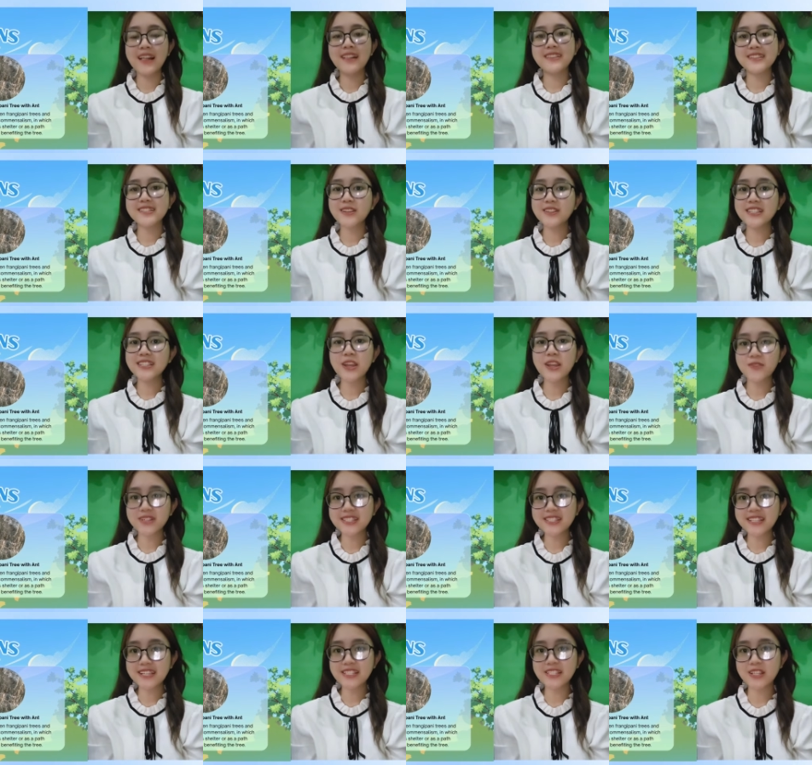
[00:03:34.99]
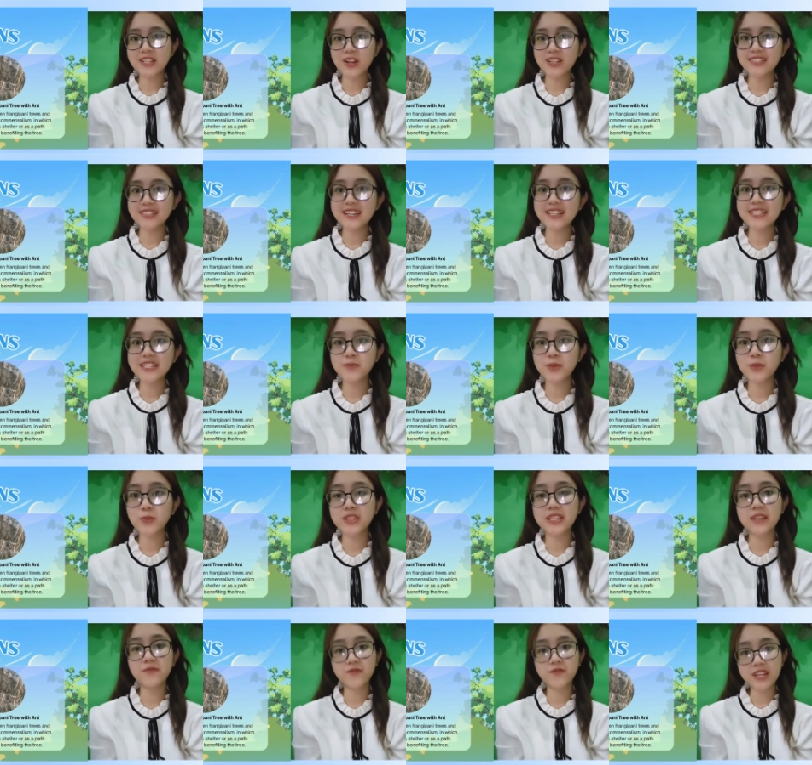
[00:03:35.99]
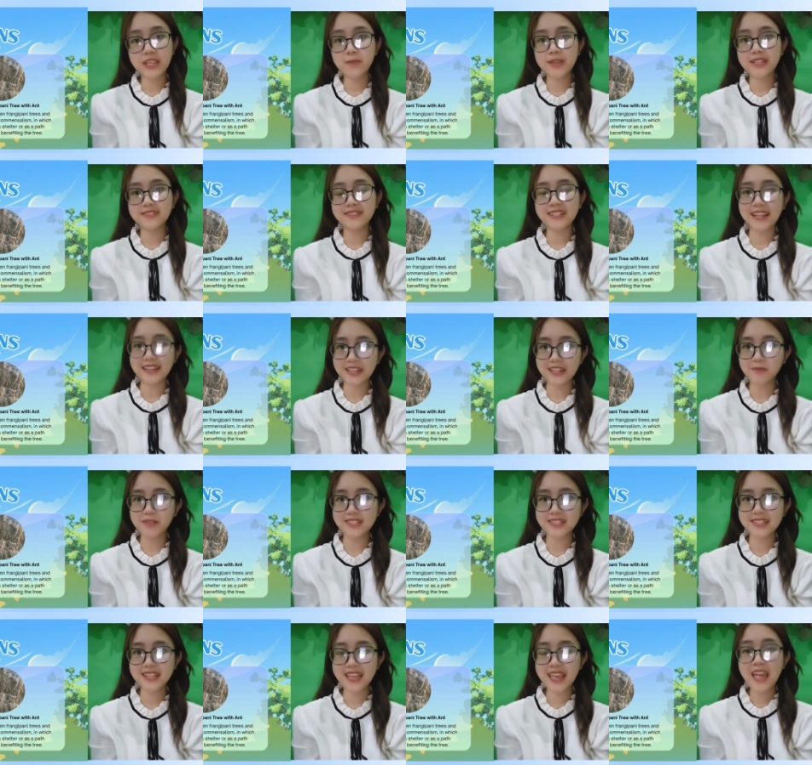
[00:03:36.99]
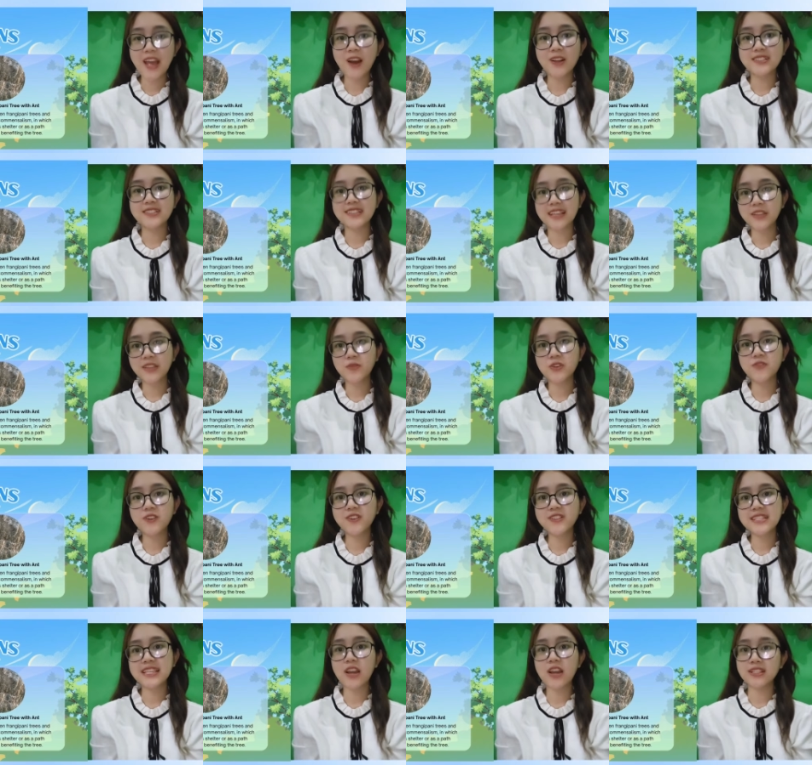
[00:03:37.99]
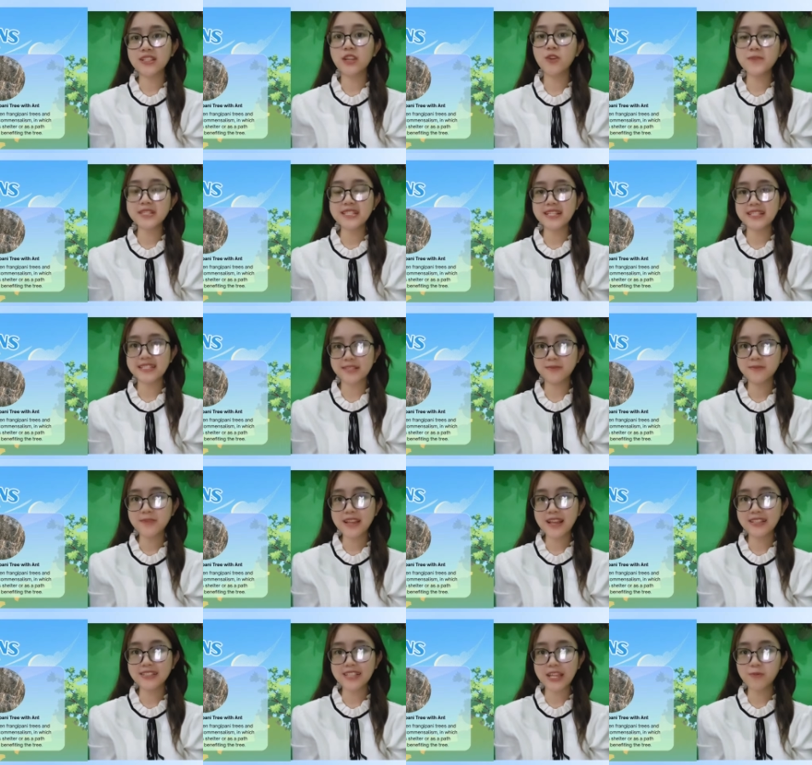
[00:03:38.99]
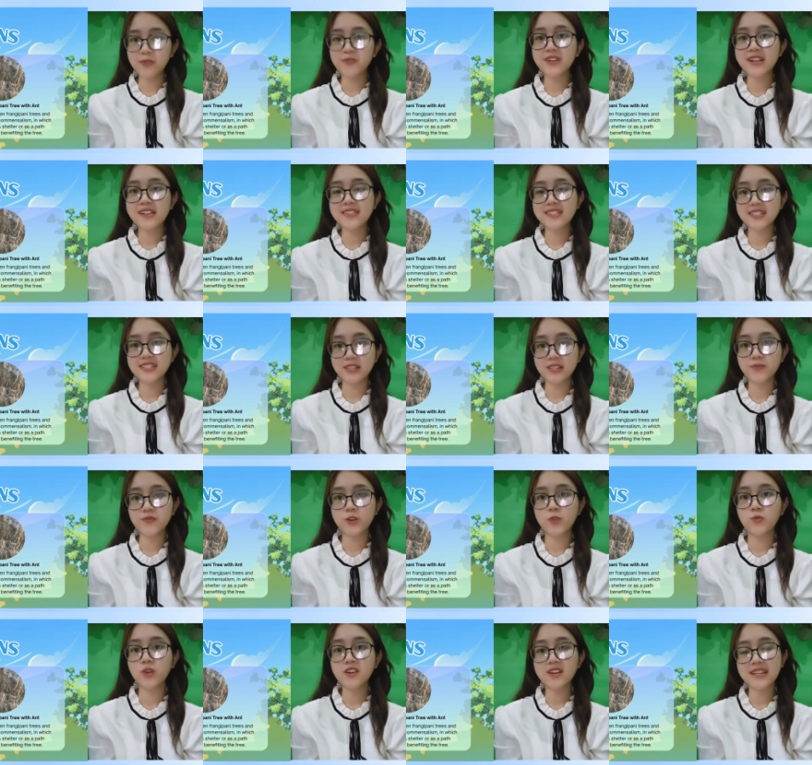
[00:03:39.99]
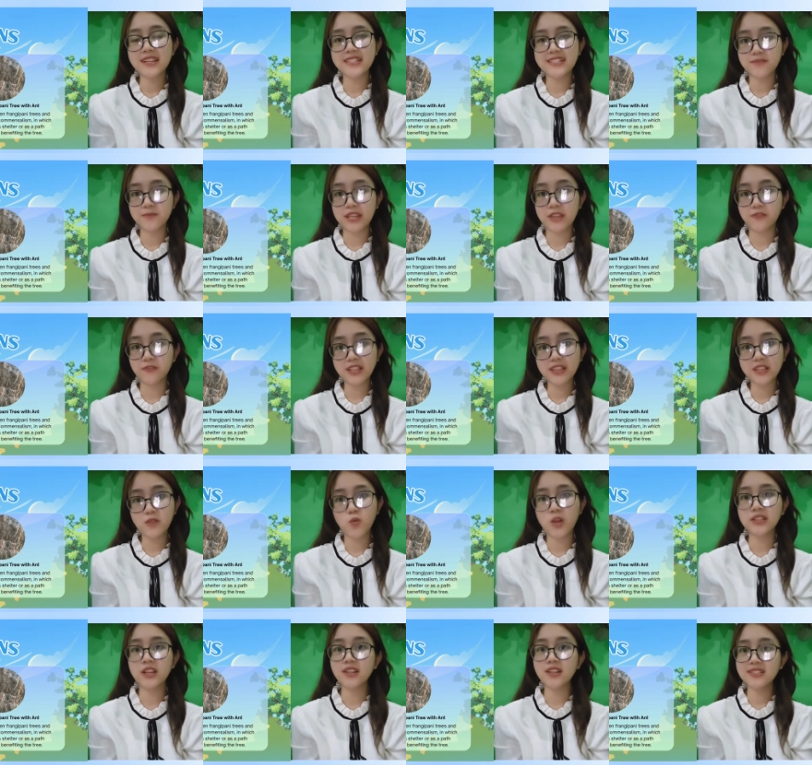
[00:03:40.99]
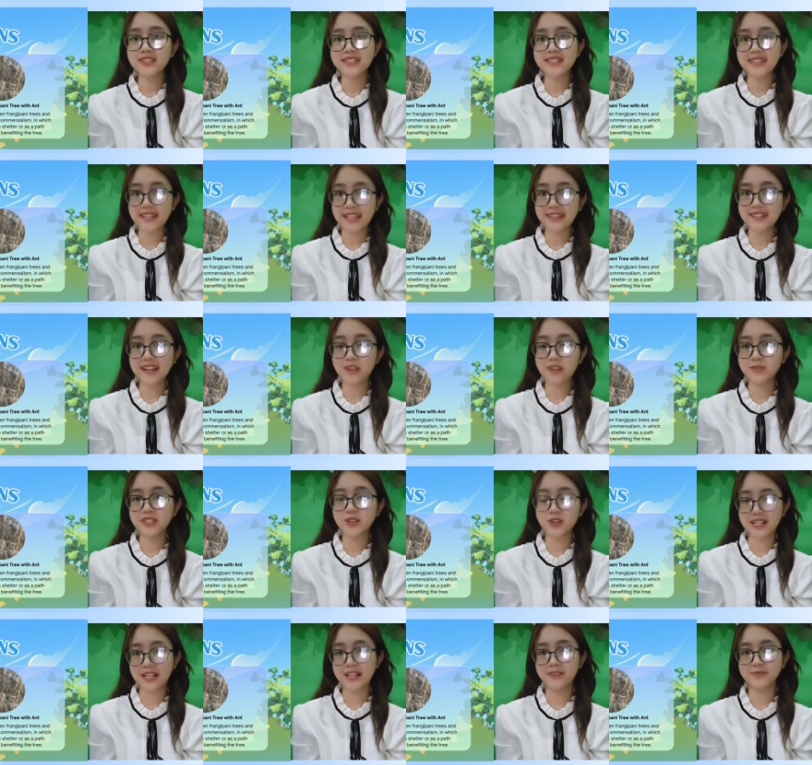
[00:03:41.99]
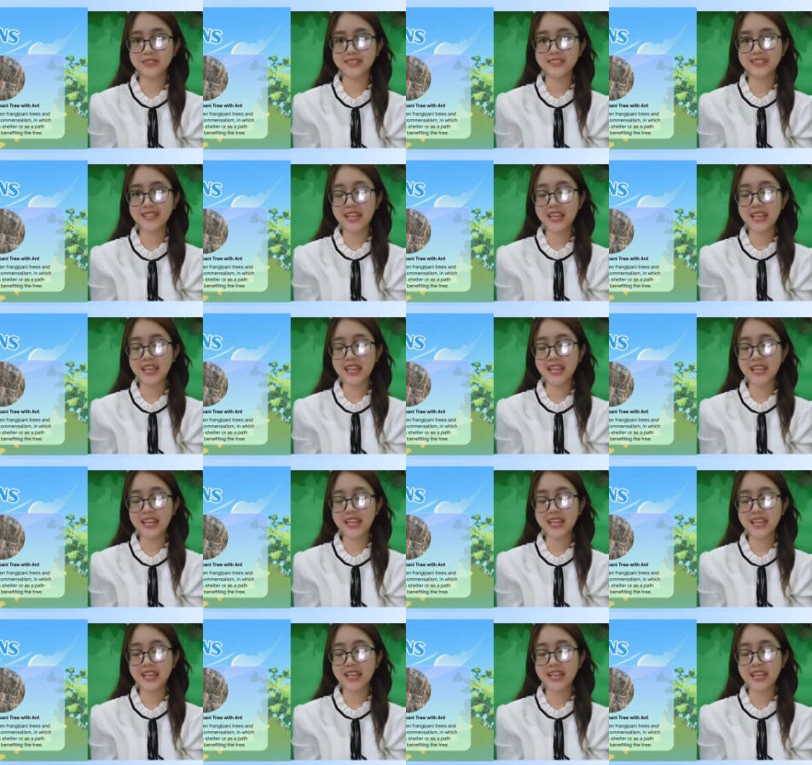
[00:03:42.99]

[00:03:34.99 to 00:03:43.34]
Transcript: Let's continue our discussion on interaction between the frangipani tree and animals. On this slide, we're focusing on commensalism, a type of relationship where one organism benefits while the other is neither harmed or helped.